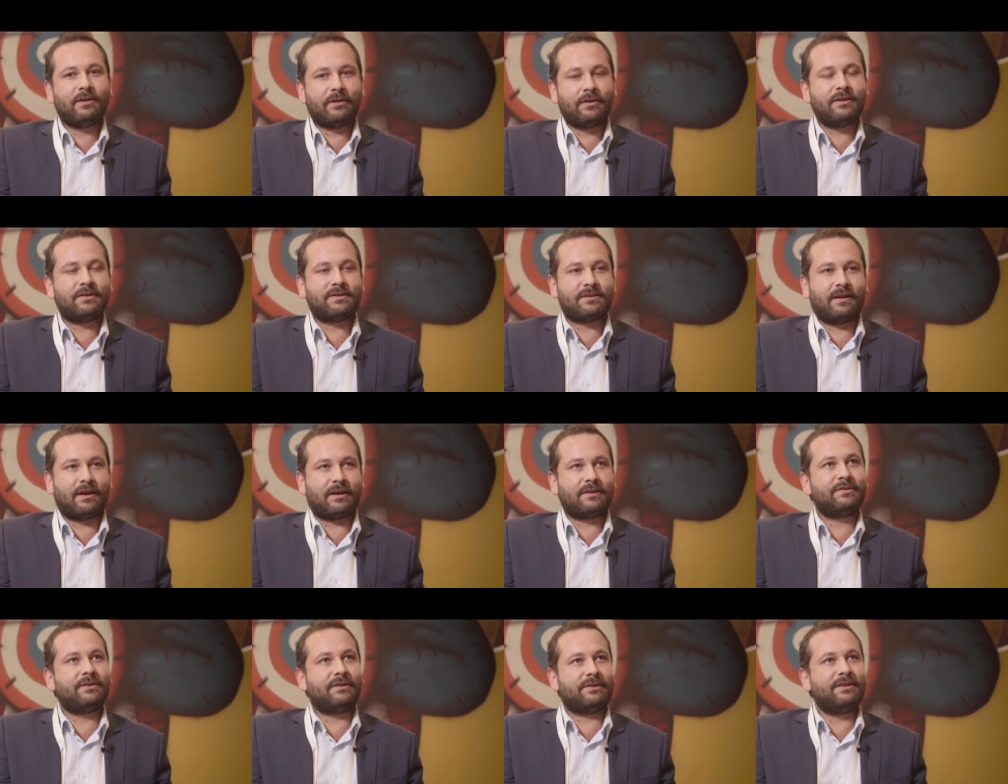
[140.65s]
it's
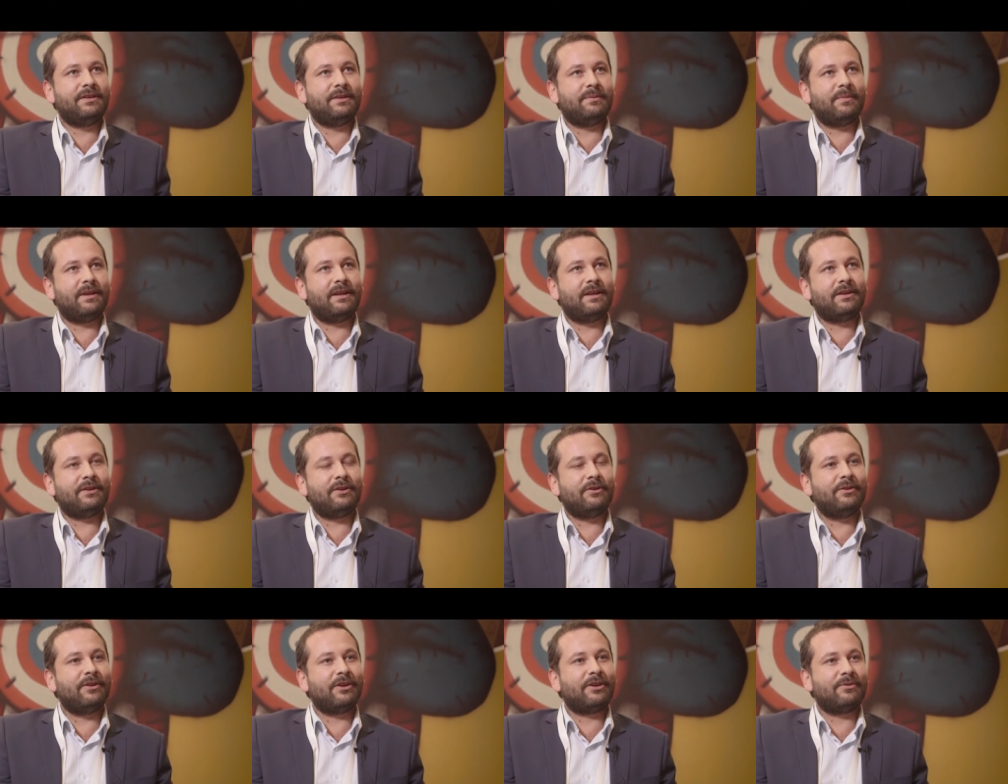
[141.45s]
like 13 million
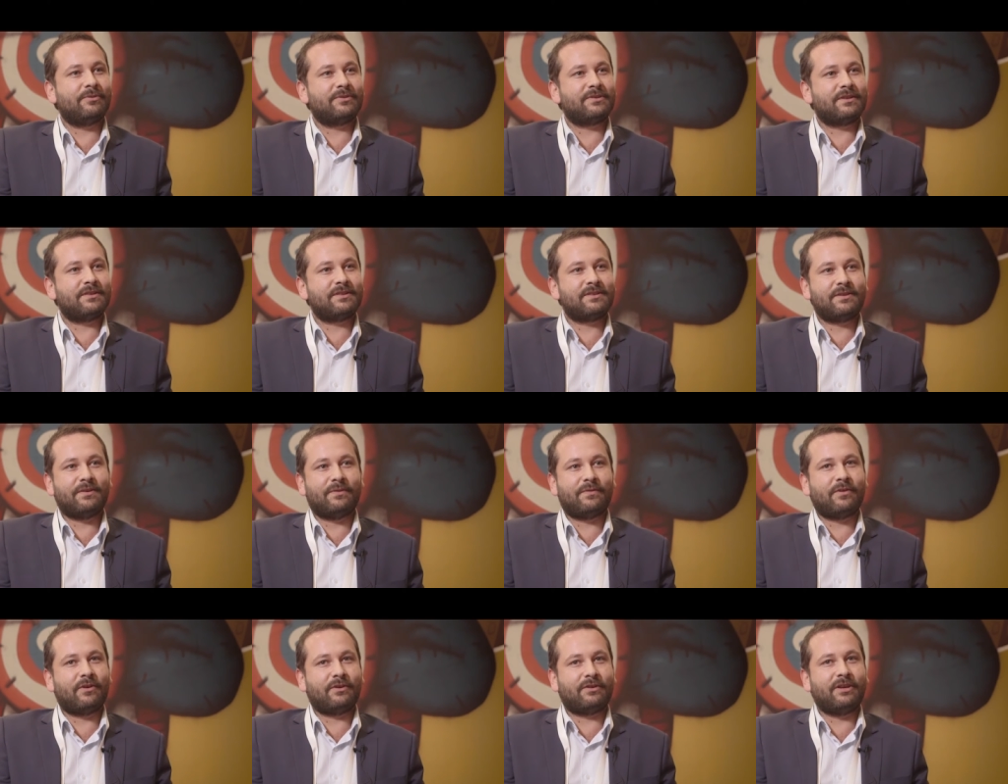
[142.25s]
unique users
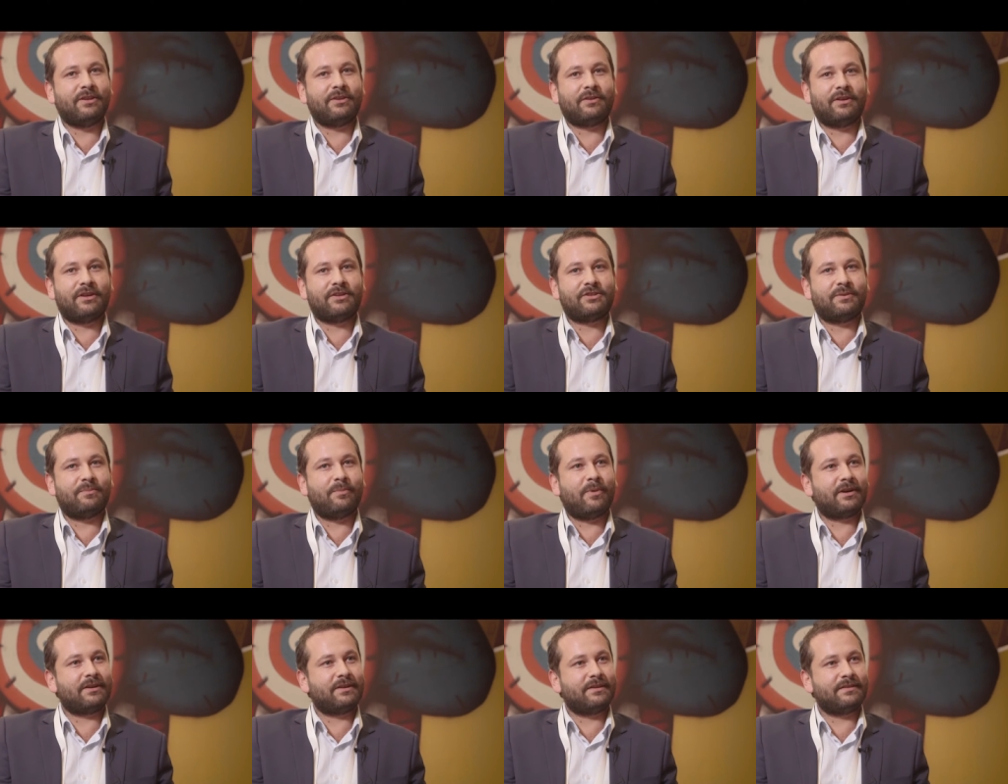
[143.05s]
for the Indonesian
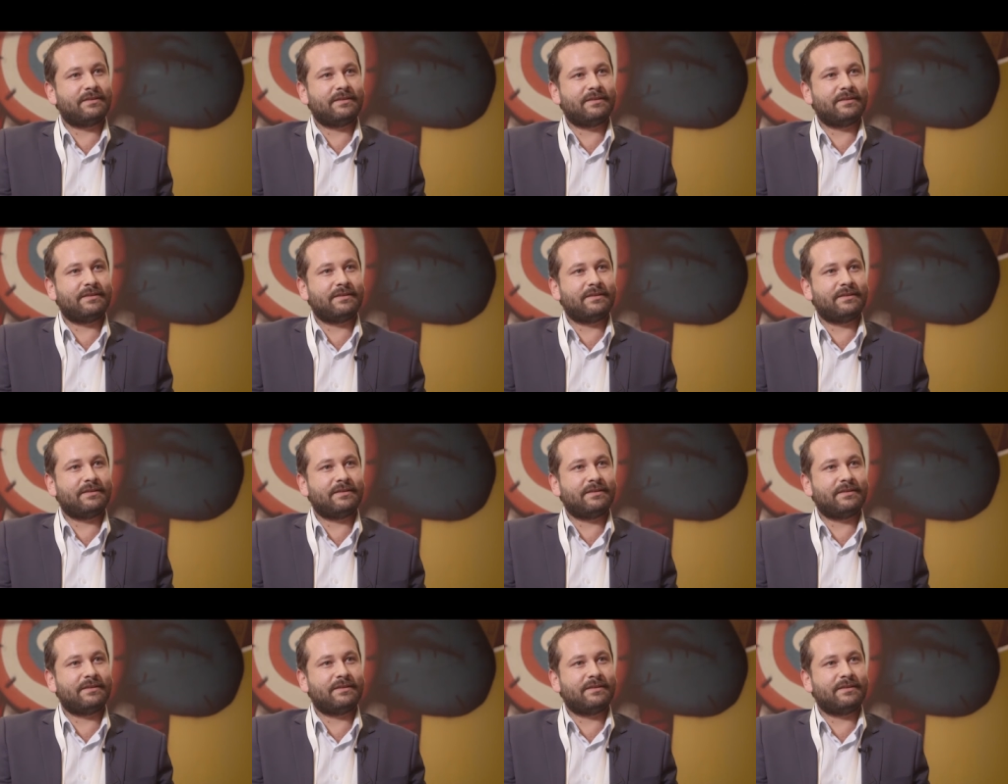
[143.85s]
market.